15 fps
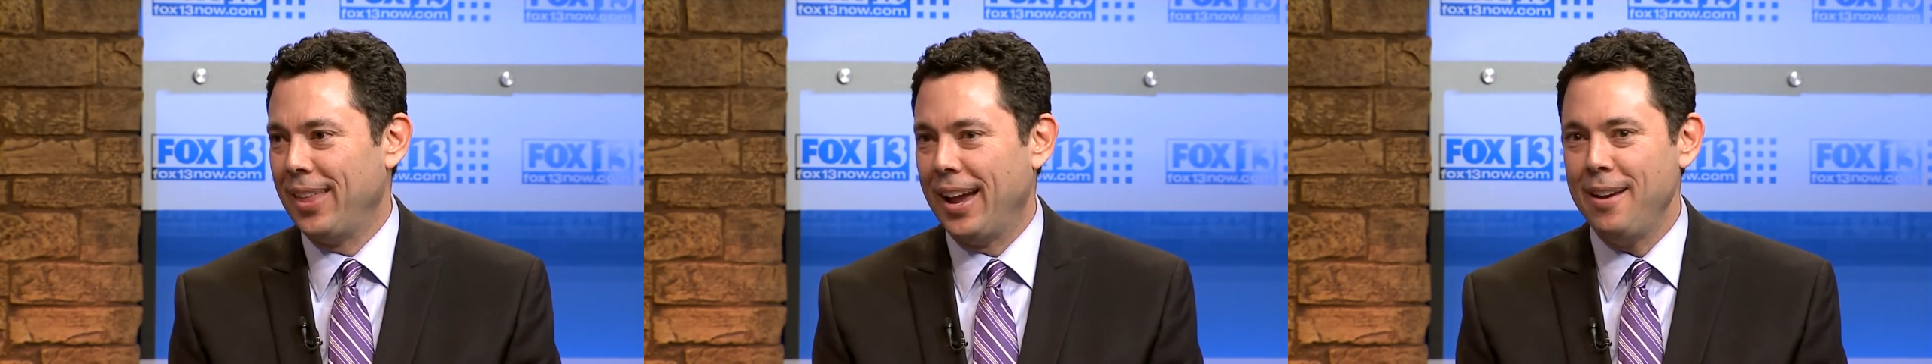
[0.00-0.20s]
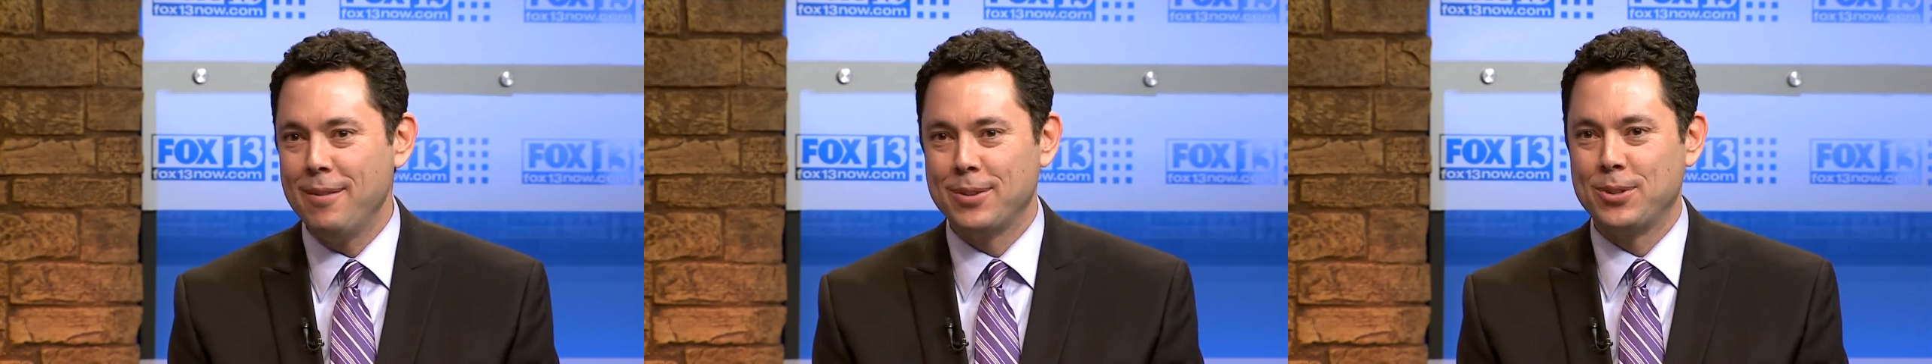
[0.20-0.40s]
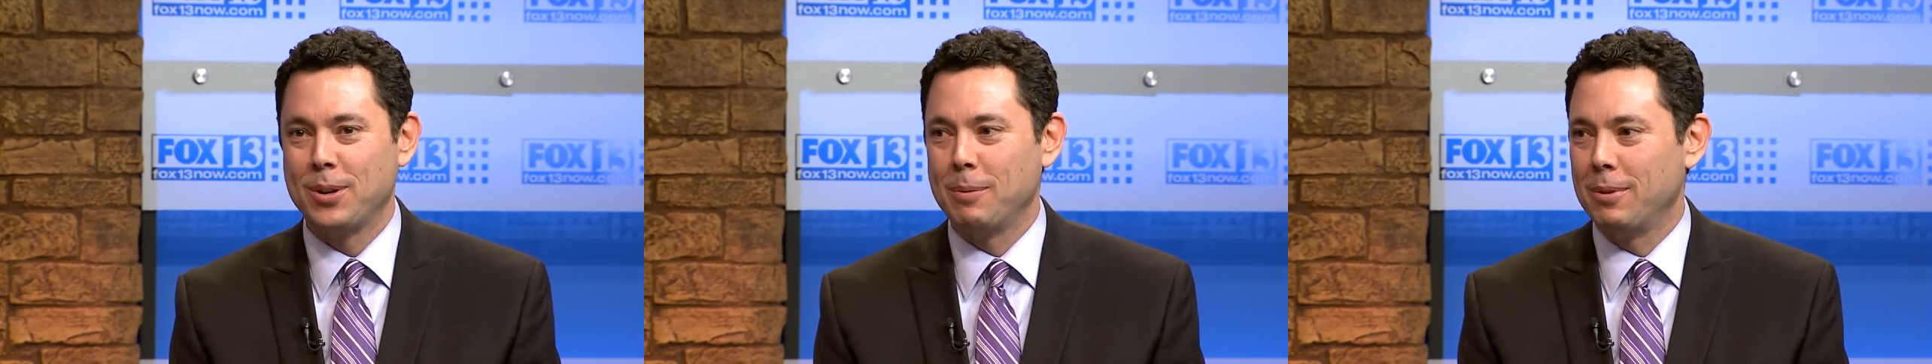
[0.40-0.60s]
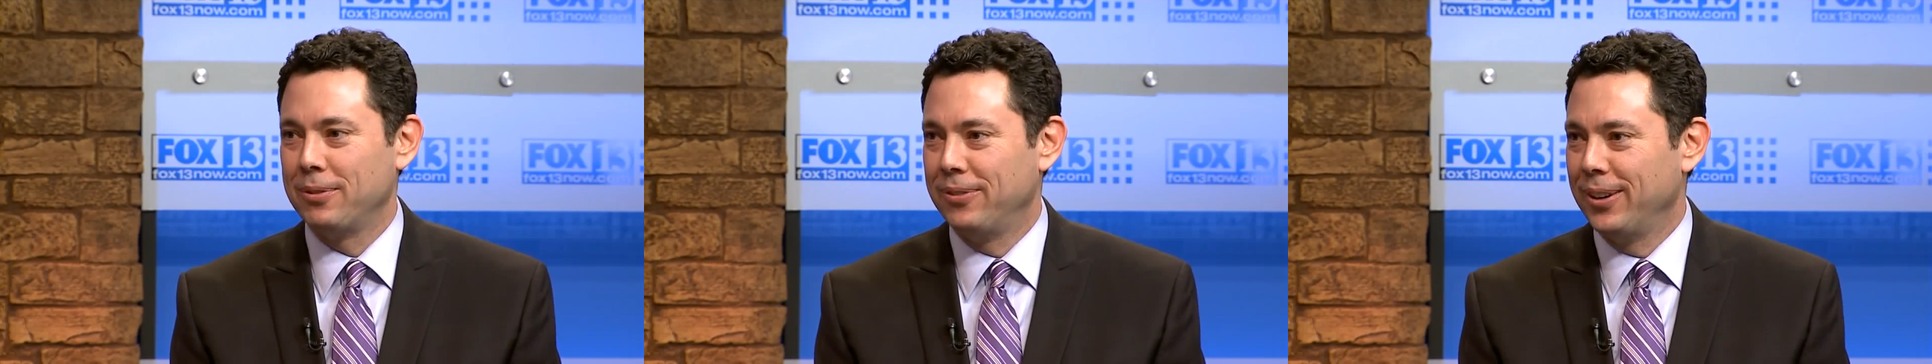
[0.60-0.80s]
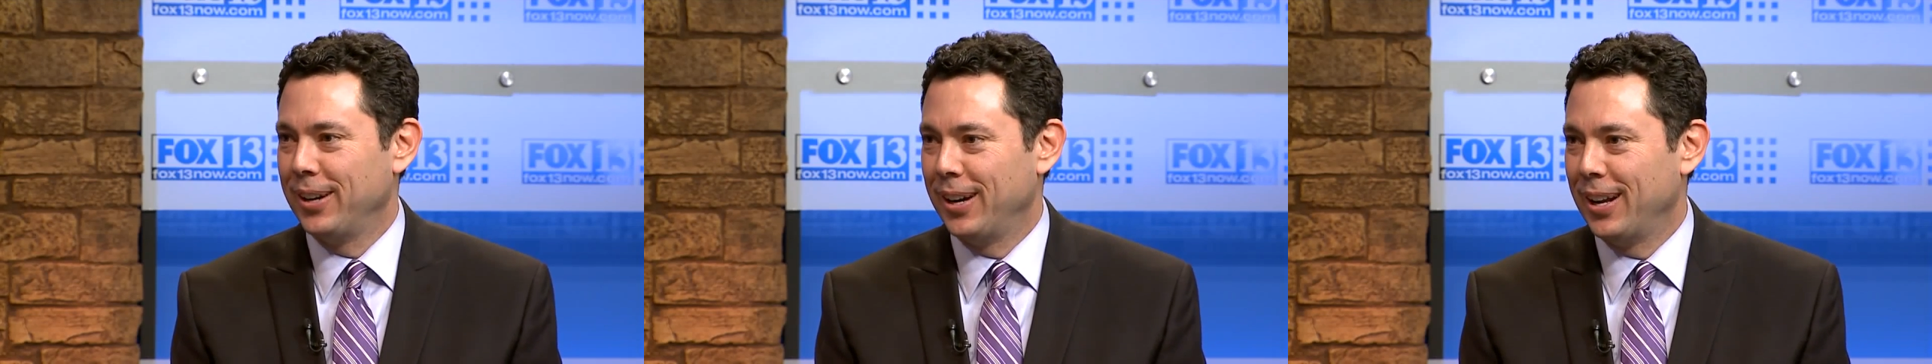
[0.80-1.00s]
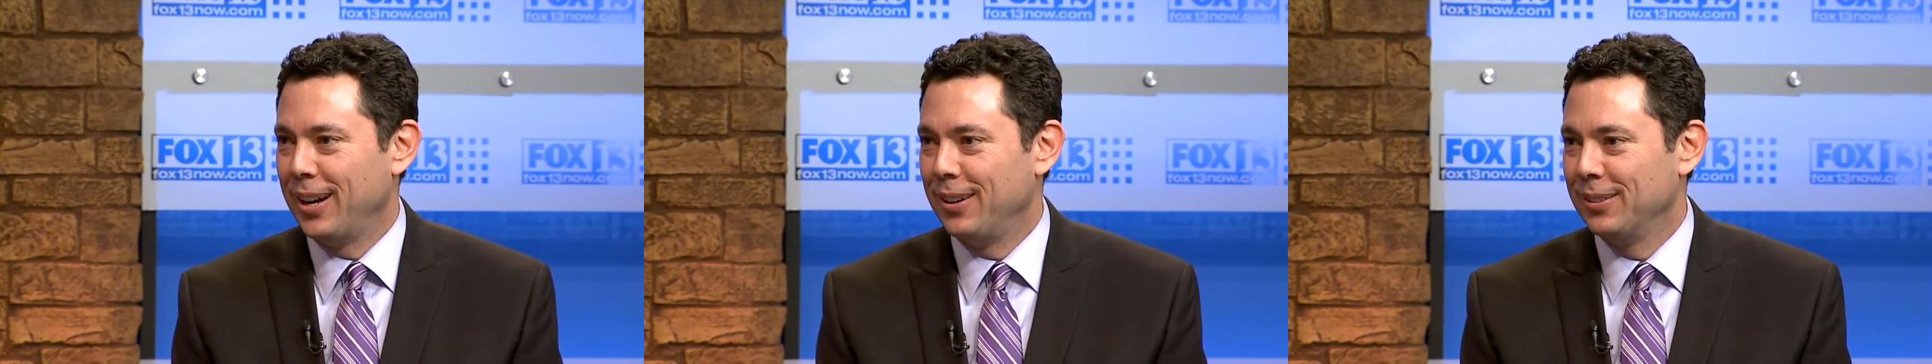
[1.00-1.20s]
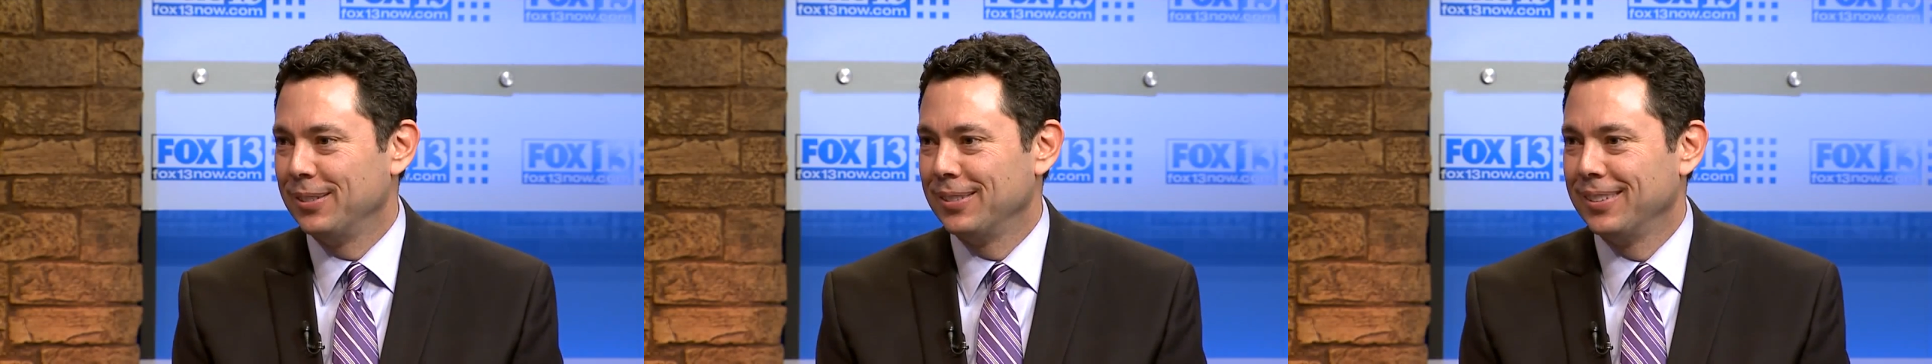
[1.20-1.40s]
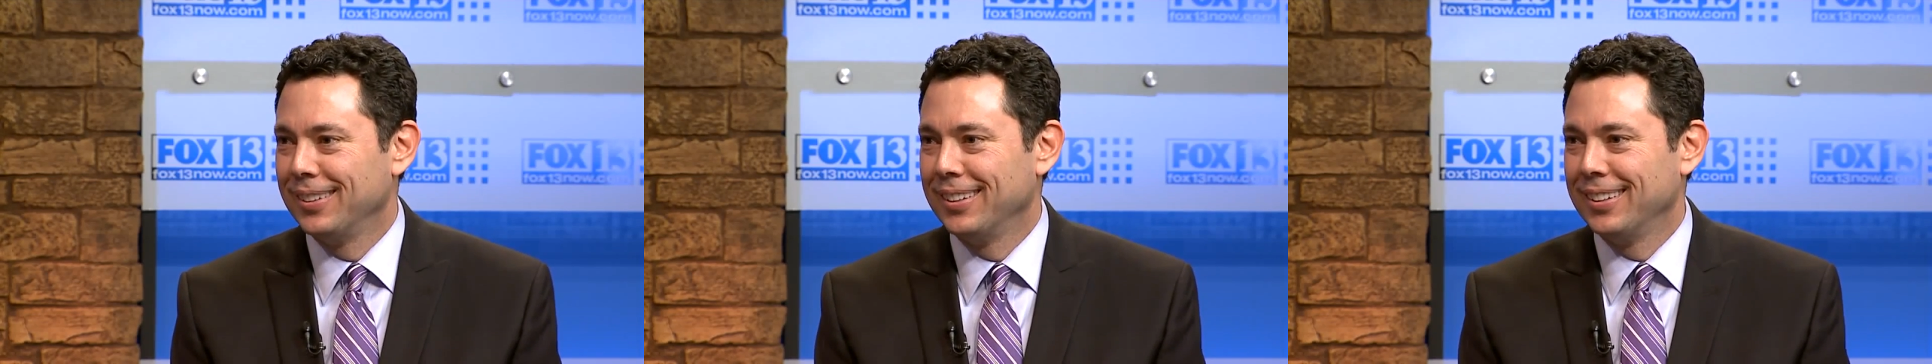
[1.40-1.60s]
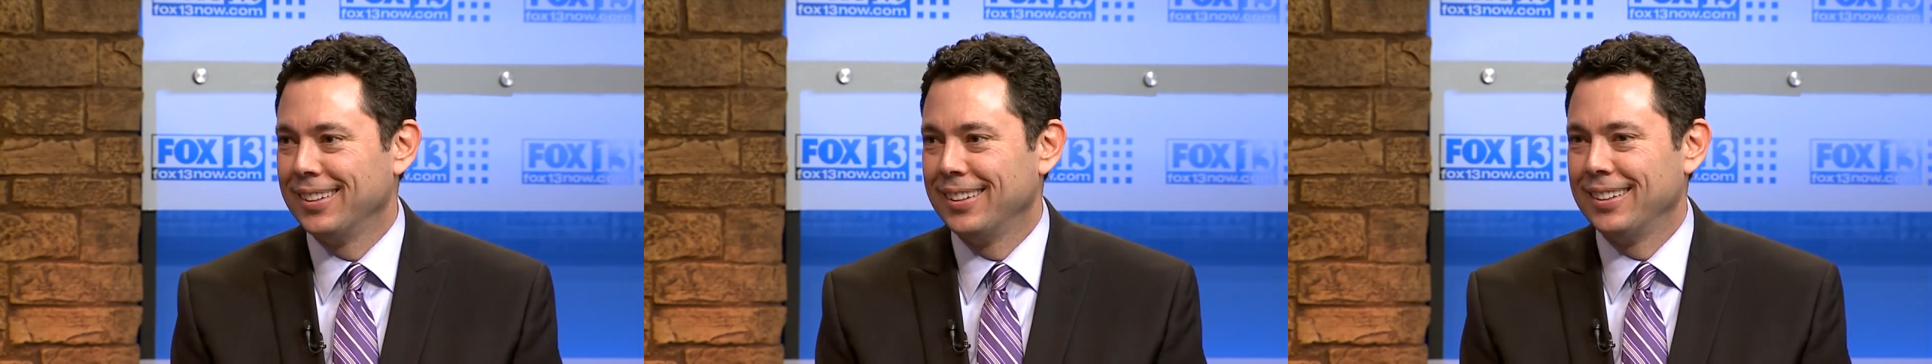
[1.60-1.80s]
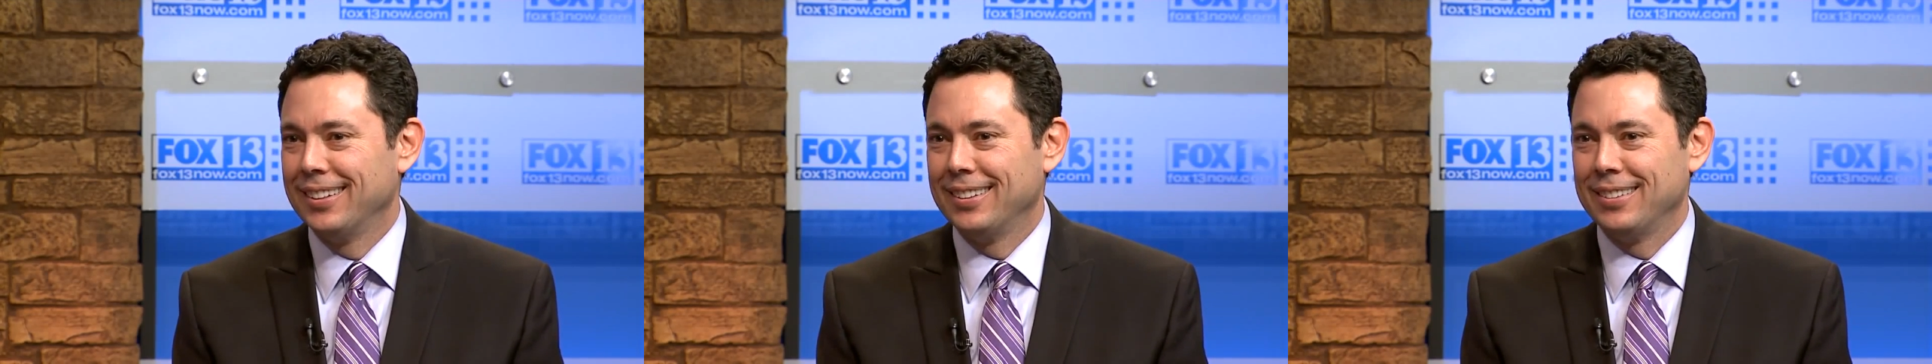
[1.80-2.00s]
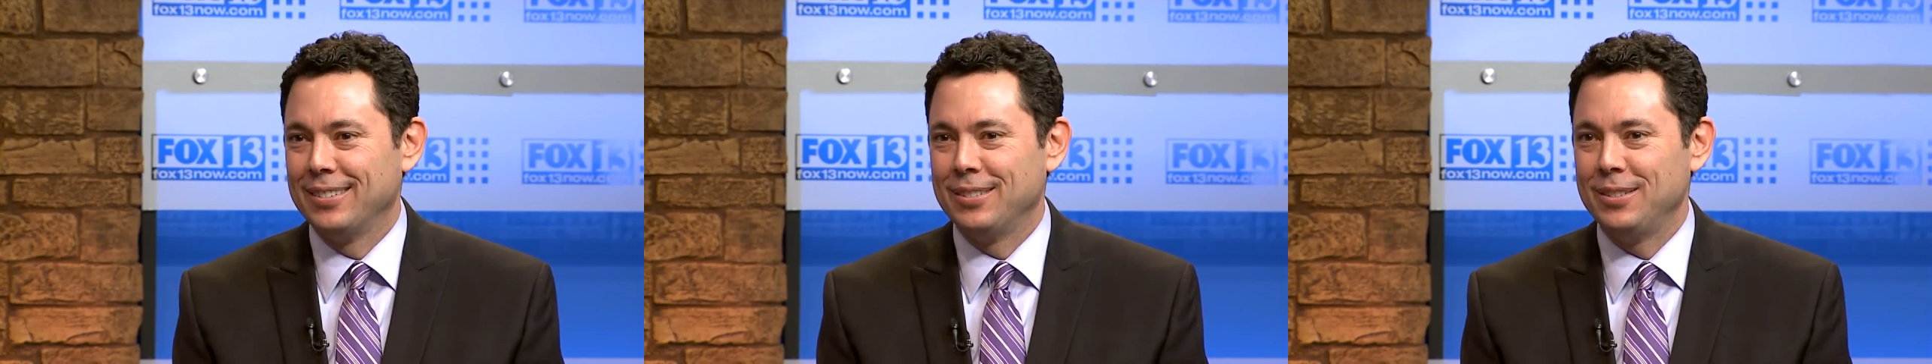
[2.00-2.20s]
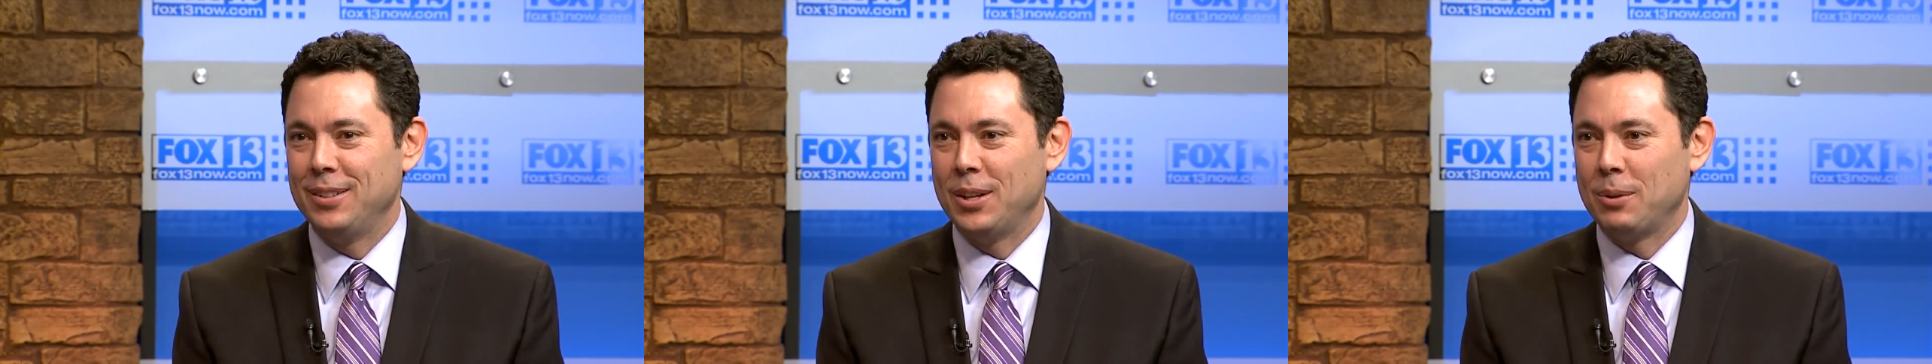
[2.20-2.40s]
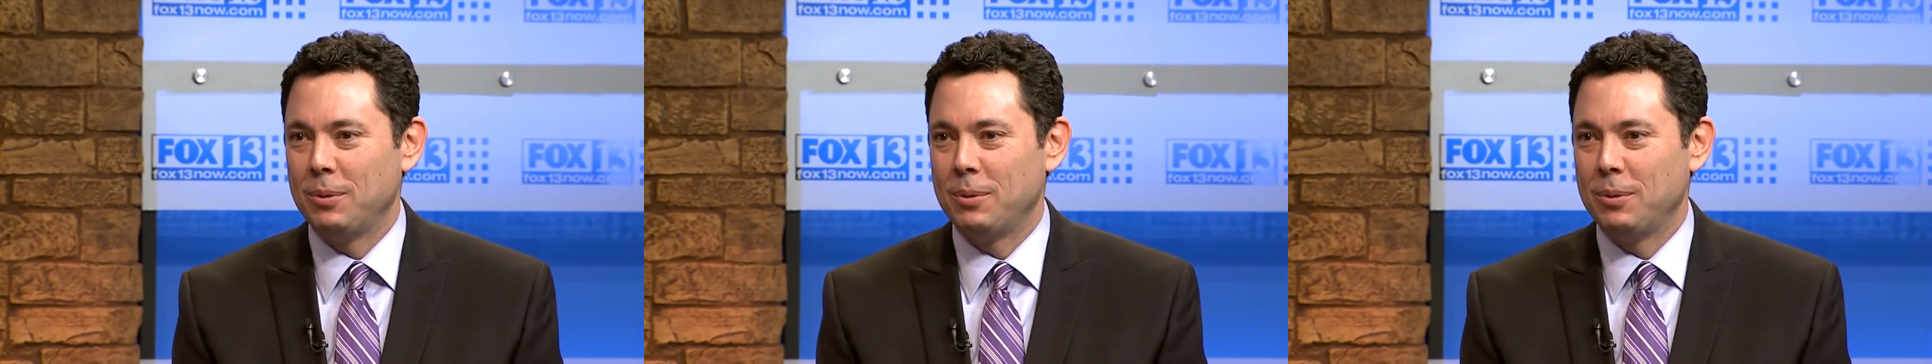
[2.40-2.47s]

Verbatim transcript: I have trouble figuring out you know,